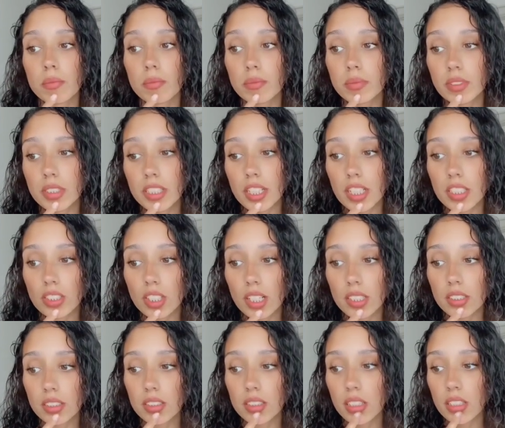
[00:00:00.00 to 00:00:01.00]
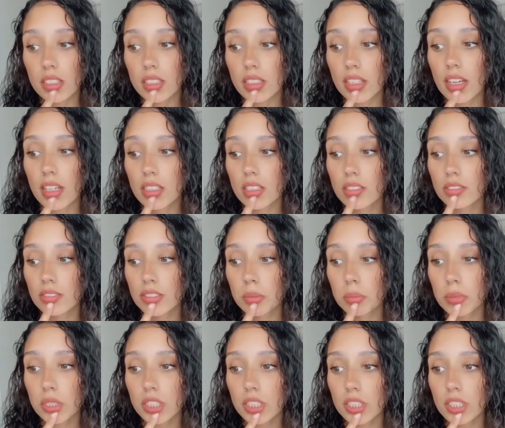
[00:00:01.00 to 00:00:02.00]
that I tried to take daddy from
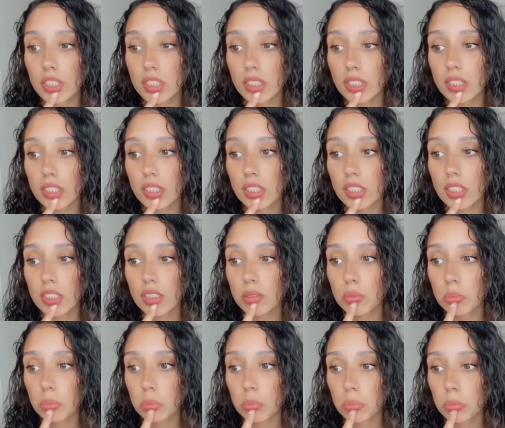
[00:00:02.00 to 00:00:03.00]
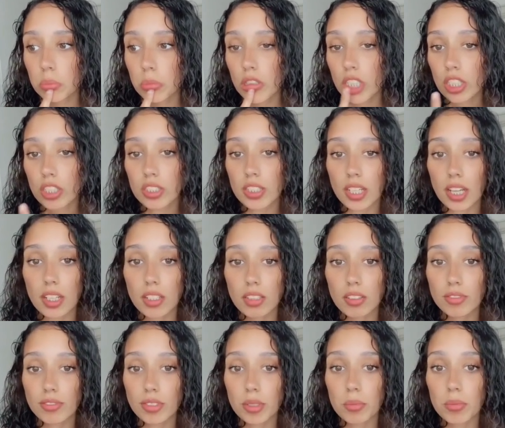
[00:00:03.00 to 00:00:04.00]
her, her daddy
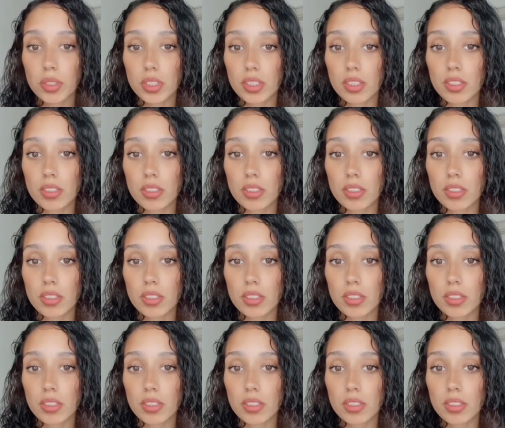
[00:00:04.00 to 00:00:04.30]
from her.